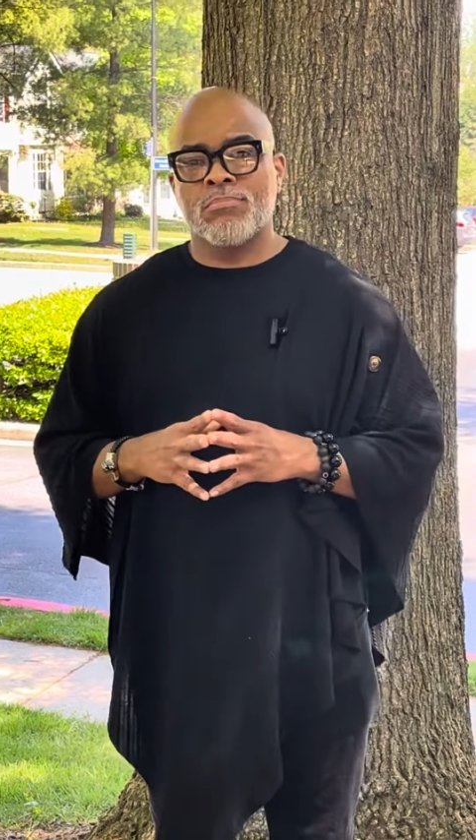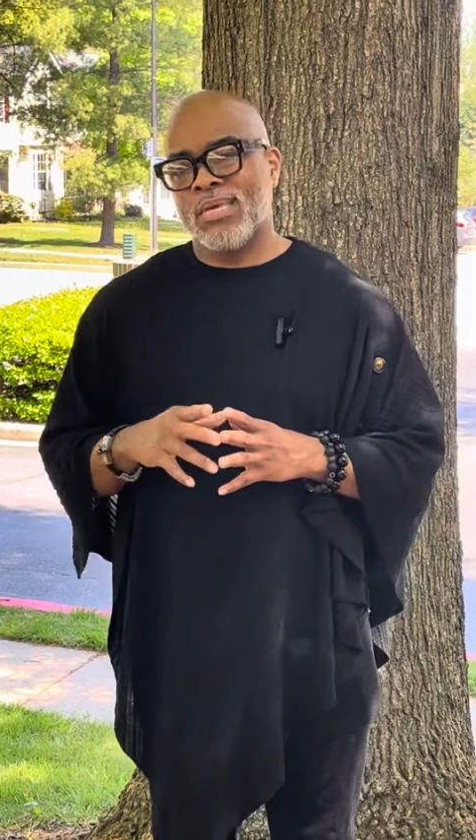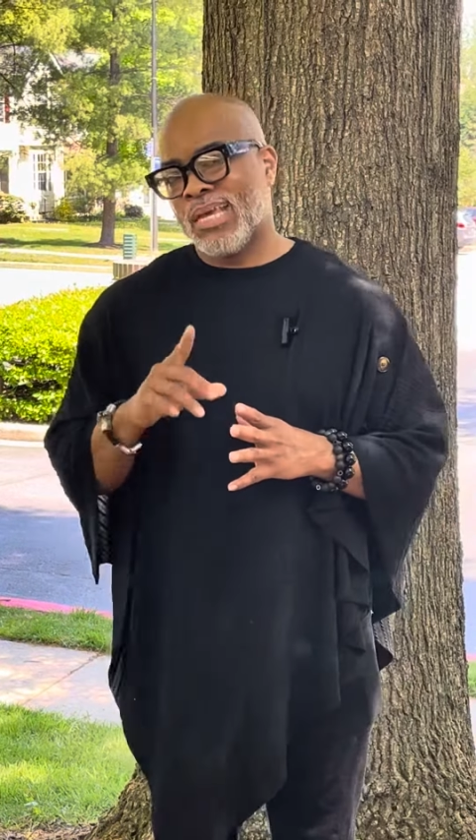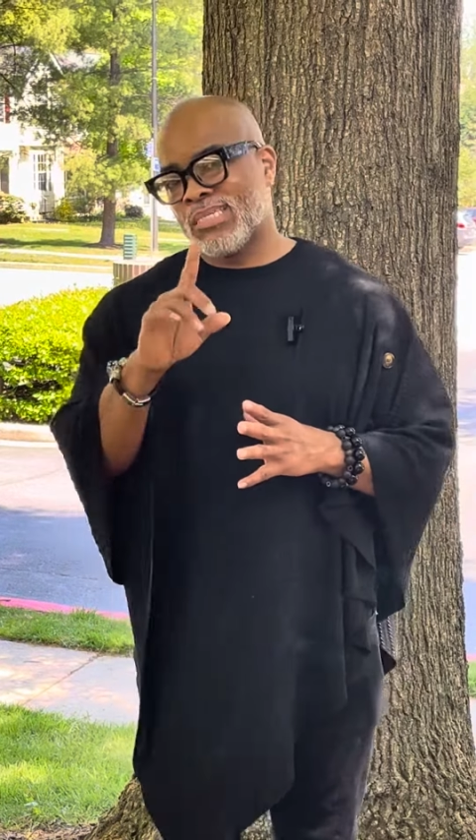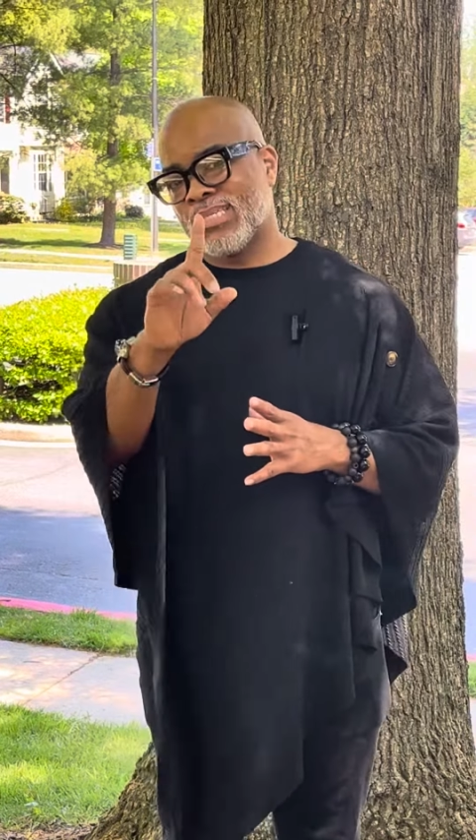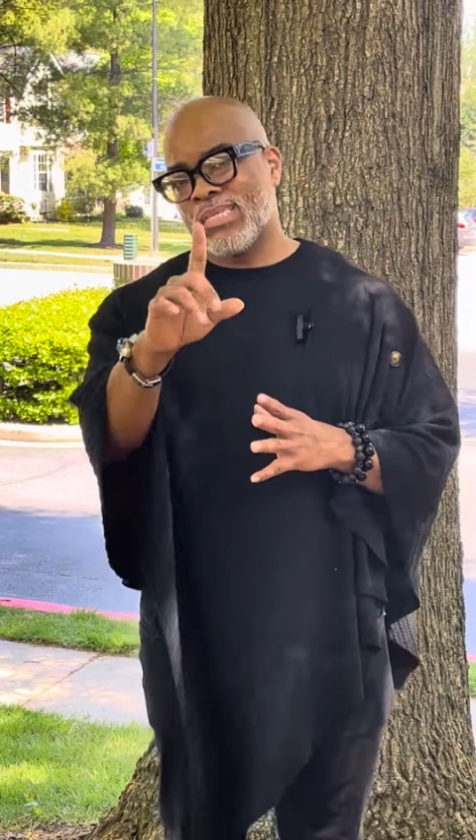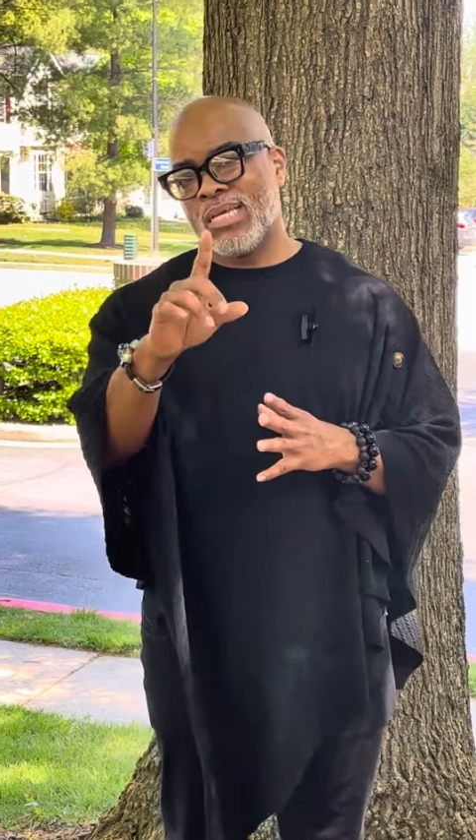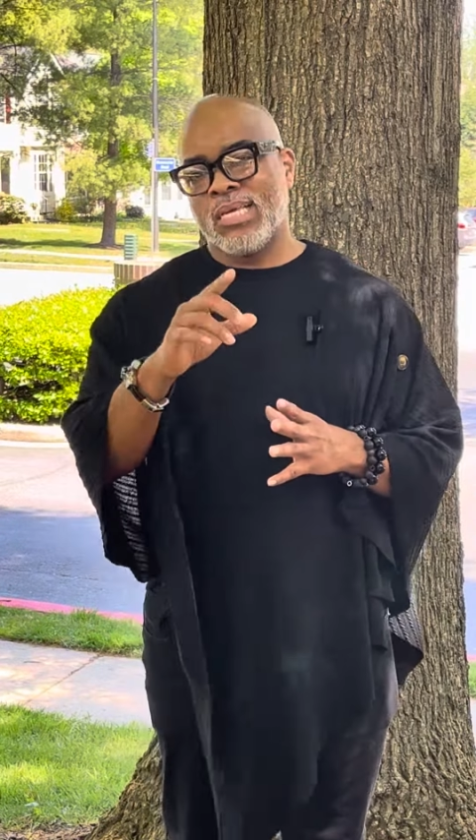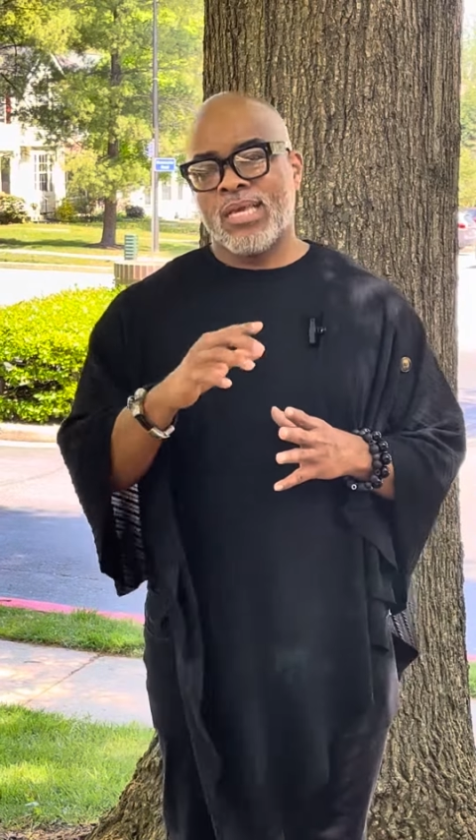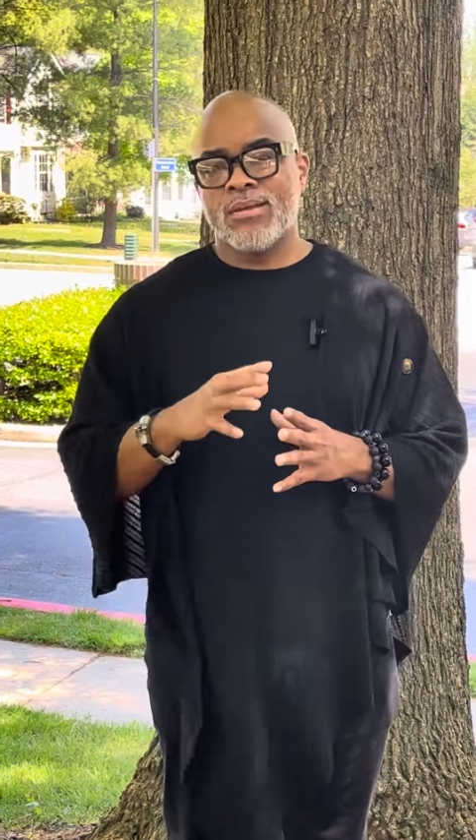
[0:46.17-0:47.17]
Begin to
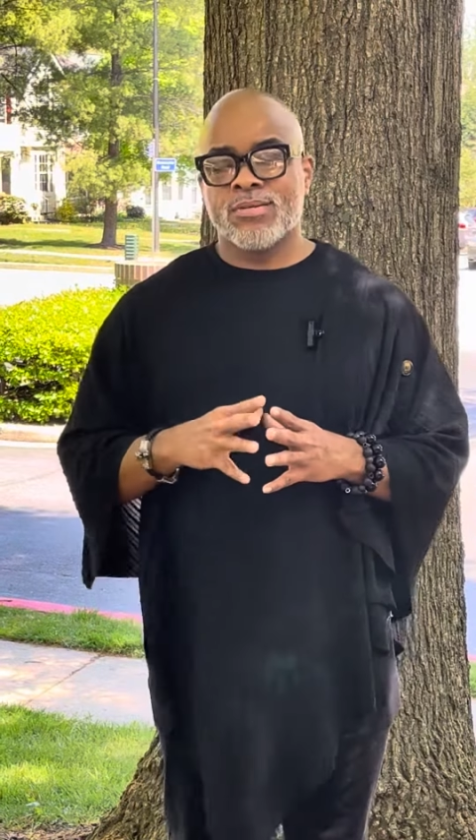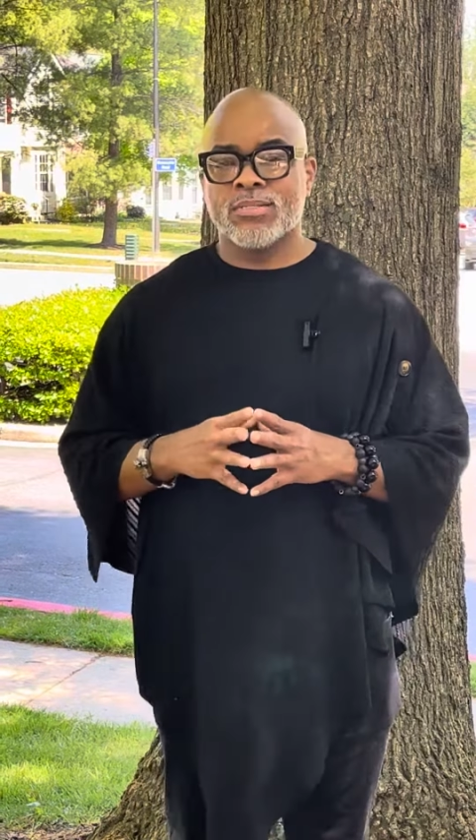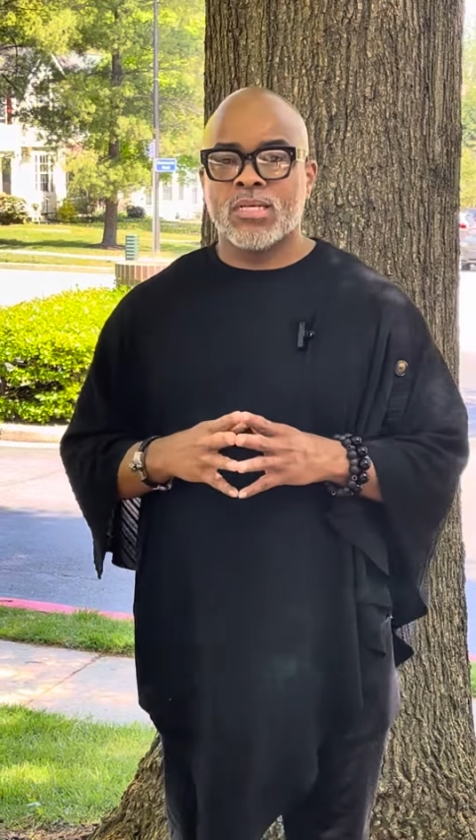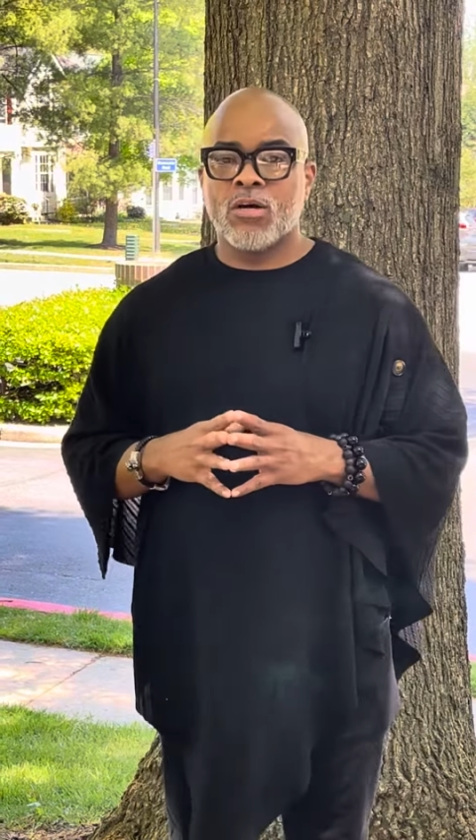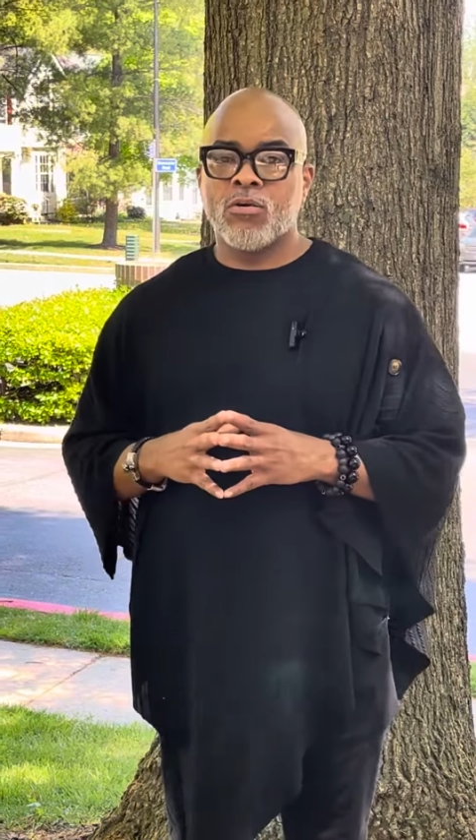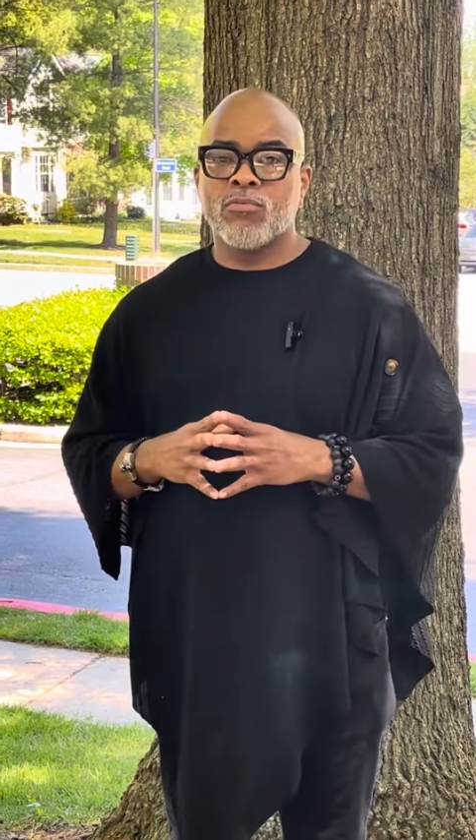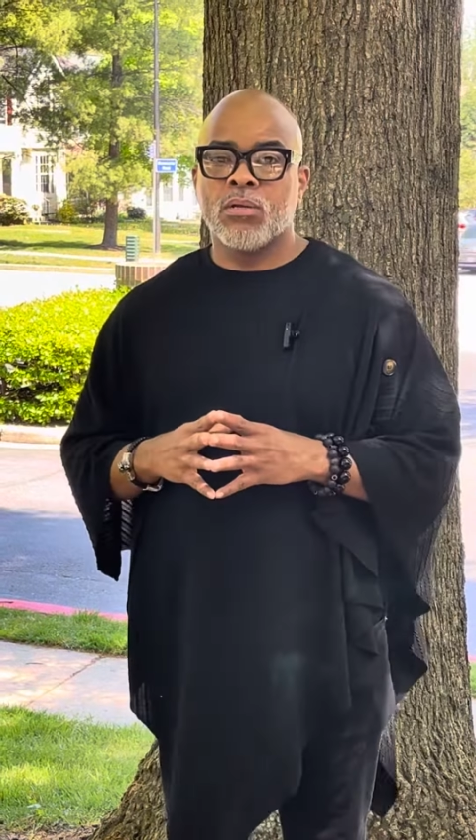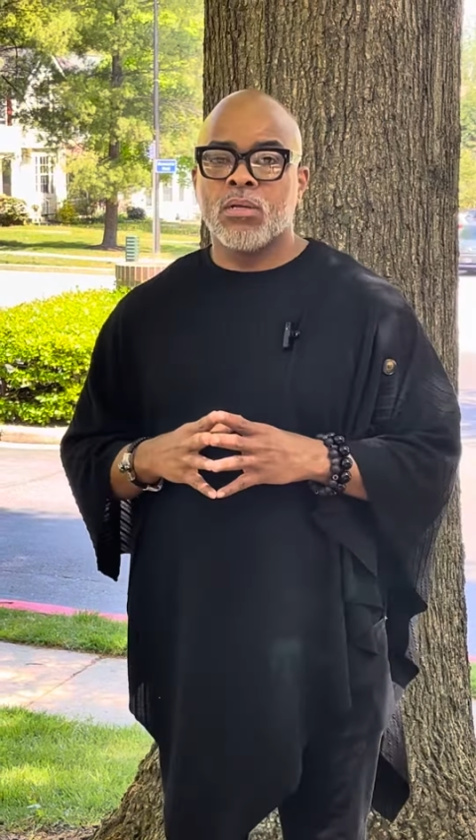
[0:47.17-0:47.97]
take care of yourself.